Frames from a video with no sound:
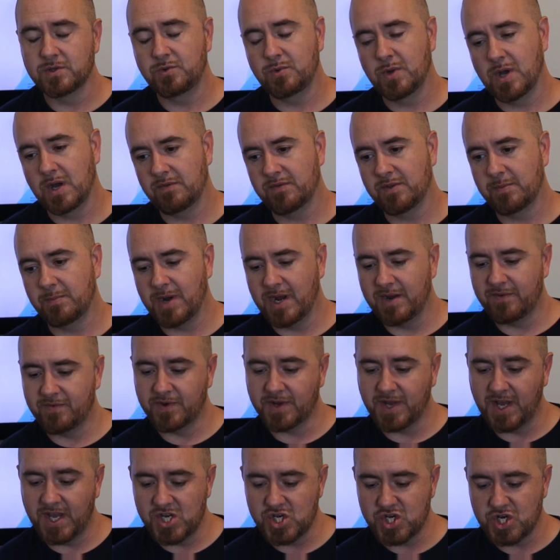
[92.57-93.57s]
You have the
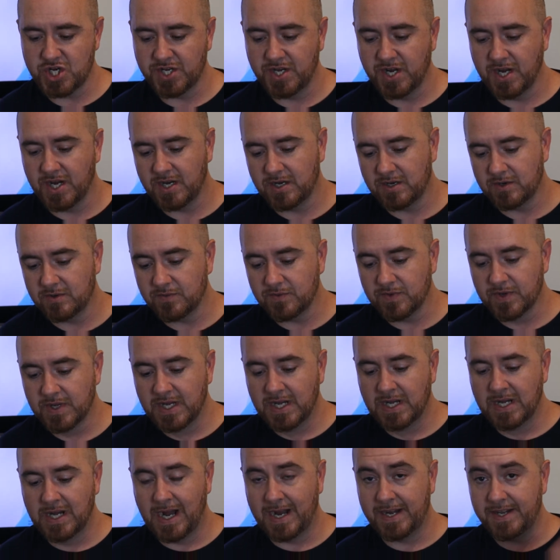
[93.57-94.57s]
bifurcation of
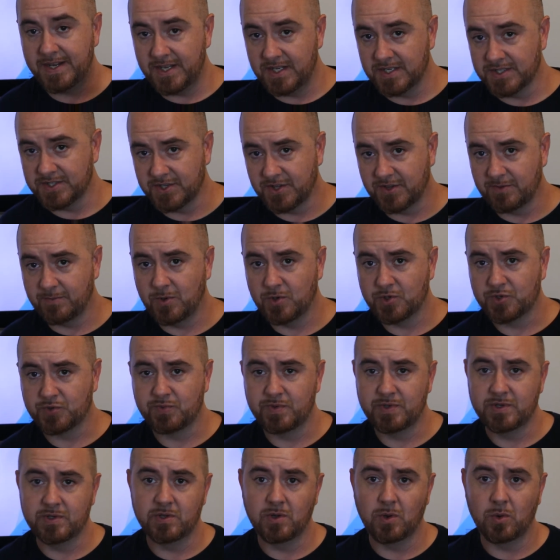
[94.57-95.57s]
ideas are the most
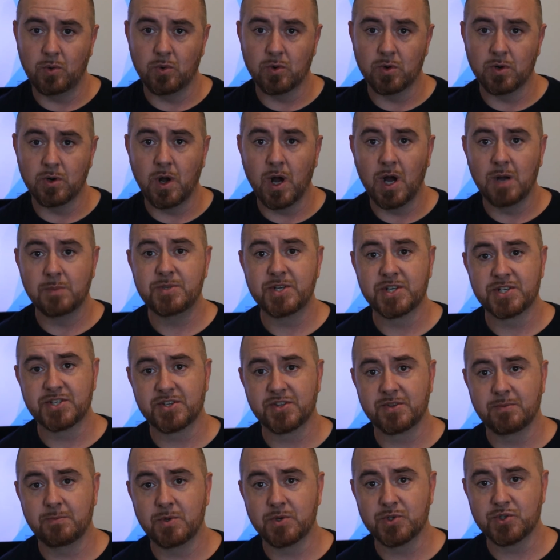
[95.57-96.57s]
real or objects
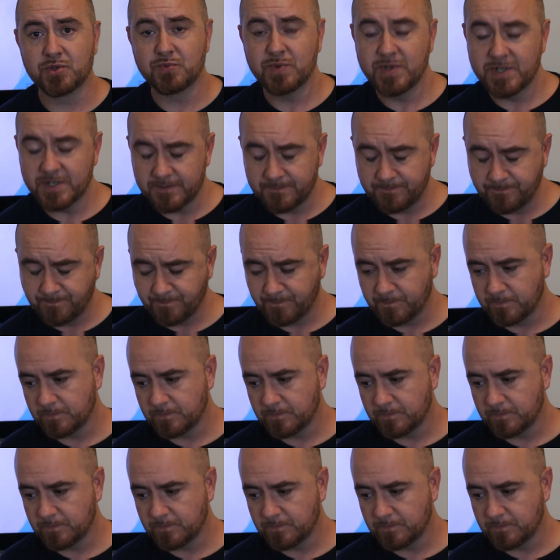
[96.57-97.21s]
are the most real.